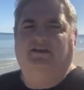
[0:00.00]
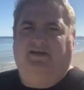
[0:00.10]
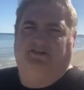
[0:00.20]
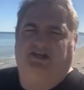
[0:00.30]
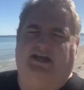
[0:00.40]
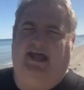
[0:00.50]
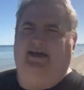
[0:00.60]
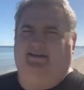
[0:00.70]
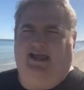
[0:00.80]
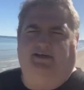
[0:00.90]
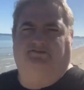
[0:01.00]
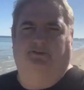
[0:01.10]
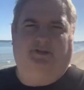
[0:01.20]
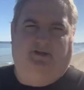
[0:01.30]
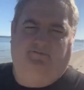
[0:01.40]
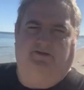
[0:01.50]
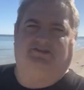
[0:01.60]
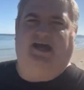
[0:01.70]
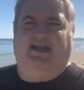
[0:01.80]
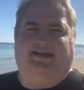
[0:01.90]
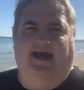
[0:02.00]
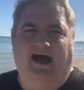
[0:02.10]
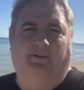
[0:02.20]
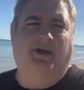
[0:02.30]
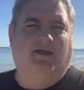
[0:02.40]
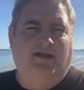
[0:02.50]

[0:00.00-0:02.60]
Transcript: you can check it out at Livestream Universe dot com.